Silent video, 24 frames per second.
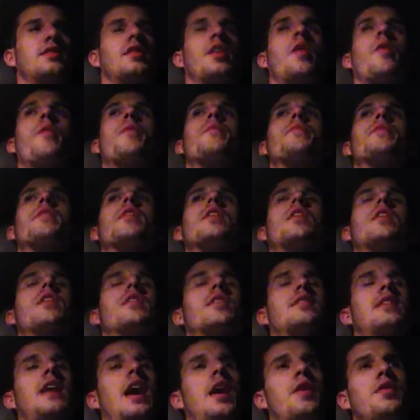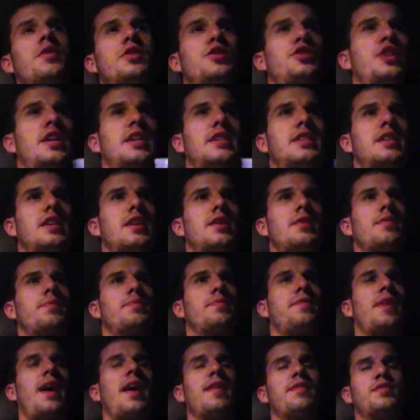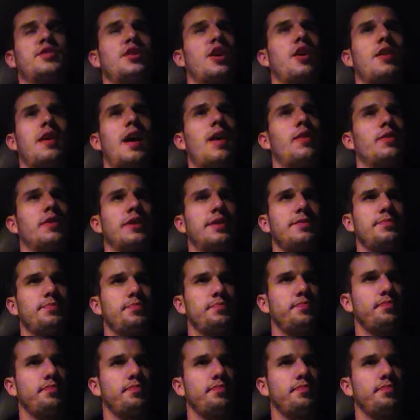So now they're JC 5-star outlet.